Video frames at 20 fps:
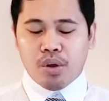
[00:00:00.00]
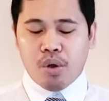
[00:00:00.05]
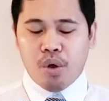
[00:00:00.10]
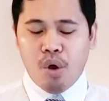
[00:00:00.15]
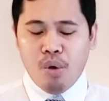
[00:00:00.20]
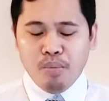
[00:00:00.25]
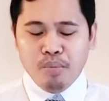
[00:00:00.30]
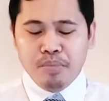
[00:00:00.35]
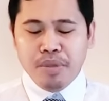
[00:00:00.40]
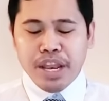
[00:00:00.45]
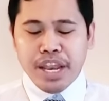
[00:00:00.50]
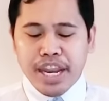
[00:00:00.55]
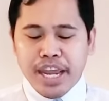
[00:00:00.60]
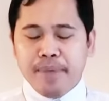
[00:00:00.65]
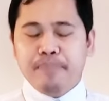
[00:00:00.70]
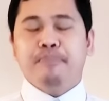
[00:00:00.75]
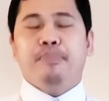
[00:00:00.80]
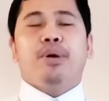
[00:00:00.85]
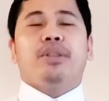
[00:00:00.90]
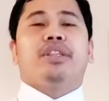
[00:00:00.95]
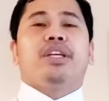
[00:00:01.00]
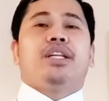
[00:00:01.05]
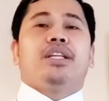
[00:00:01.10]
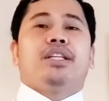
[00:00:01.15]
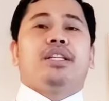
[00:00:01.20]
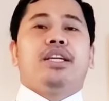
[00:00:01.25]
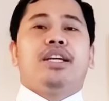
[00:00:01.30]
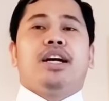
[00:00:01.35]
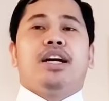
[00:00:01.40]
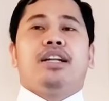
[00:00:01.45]

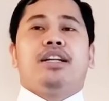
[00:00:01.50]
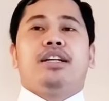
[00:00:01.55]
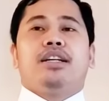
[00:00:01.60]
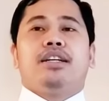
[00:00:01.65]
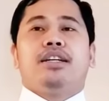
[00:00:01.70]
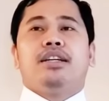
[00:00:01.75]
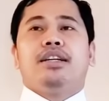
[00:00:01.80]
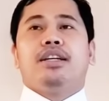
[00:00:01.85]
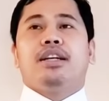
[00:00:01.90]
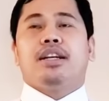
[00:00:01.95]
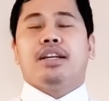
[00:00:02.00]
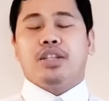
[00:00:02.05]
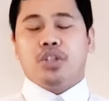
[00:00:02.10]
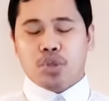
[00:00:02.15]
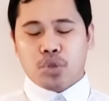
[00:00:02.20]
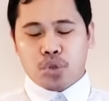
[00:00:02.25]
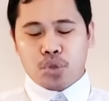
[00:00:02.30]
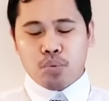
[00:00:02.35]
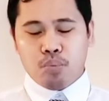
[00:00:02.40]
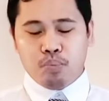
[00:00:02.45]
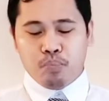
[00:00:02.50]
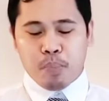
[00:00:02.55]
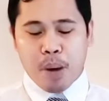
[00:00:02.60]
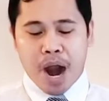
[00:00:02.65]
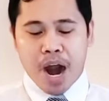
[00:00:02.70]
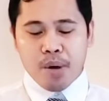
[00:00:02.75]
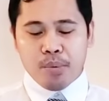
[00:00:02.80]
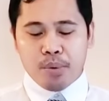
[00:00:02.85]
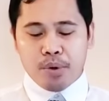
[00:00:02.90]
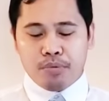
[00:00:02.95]
omnipotent God. So
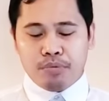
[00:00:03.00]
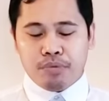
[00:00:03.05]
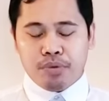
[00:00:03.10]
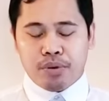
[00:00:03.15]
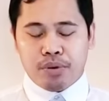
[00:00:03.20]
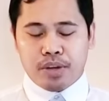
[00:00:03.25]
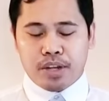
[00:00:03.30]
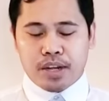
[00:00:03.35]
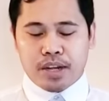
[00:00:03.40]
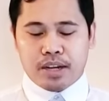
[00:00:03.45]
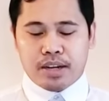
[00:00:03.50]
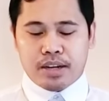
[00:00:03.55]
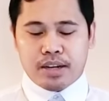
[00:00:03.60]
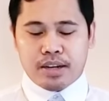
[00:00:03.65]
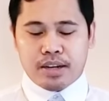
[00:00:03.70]
powerful God.